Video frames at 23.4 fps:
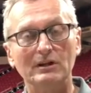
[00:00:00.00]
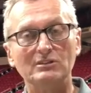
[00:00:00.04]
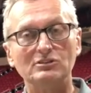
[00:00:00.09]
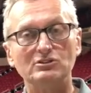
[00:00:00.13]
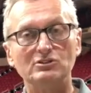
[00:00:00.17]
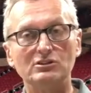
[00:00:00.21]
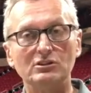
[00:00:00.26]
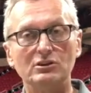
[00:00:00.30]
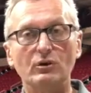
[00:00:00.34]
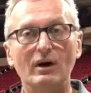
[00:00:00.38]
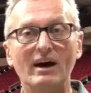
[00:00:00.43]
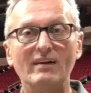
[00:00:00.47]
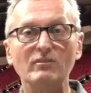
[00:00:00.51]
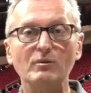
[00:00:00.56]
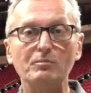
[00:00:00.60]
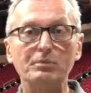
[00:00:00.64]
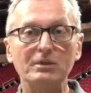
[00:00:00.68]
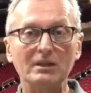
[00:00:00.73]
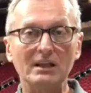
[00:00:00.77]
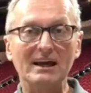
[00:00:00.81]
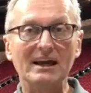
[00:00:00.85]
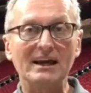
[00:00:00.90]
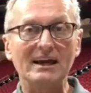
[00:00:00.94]
Do you have a
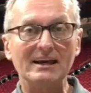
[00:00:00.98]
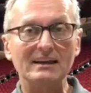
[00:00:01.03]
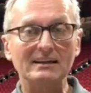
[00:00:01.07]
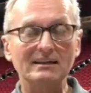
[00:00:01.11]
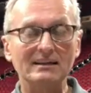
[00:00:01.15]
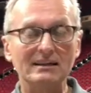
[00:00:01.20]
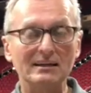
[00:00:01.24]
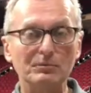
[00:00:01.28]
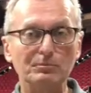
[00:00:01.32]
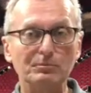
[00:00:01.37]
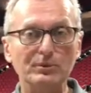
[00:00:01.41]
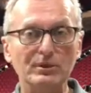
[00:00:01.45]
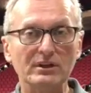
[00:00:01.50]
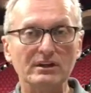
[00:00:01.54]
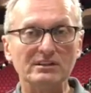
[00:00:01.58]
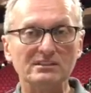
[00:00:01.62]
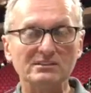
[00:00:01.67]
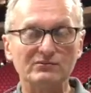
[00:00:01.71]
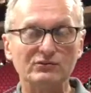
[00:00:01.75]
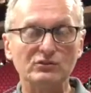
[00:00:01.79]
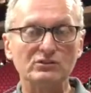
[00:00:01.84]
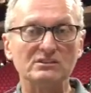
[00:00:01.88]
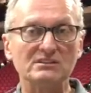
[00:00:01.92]
plan in
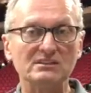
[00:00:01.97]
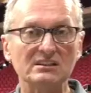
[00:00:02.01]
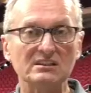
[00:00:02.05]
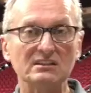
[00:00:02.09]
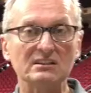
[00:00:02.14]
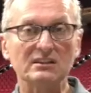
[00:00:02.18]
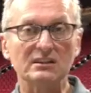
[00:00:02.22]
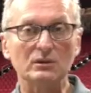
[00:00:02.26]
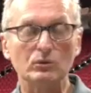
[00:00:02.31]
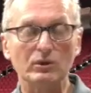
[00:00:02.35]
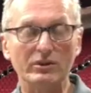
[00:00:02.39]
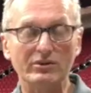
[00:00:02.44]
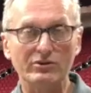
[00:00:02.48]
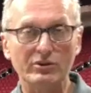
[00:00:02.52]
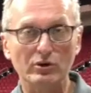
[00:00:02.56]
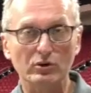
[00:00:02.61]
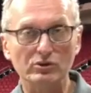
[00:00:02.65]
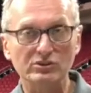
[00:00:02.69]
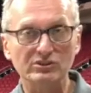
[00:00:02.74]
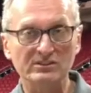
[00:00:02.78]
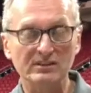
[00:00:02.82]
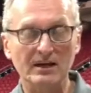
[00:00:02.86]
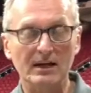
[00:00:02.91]
place for dealing with
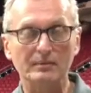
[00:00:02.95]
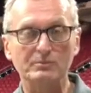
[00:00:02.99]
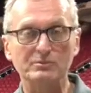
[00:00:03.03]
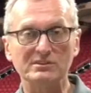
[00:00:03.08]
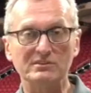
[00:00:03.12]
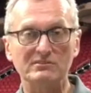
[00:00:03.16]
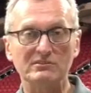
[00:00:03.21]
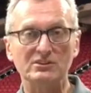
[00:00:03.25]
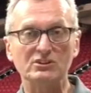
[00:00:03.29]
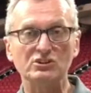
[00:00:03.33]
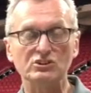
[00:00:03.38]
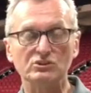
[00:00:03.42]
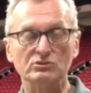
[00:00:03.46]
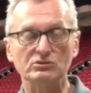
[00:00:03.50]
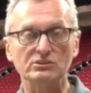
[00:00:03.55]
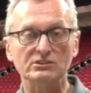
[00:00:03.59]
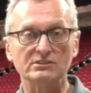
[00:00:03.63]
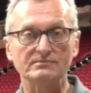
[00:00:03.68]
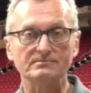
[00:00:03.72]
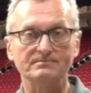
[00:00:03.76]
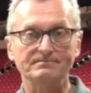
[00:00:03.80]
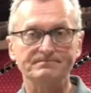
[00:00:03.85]
those types of issues?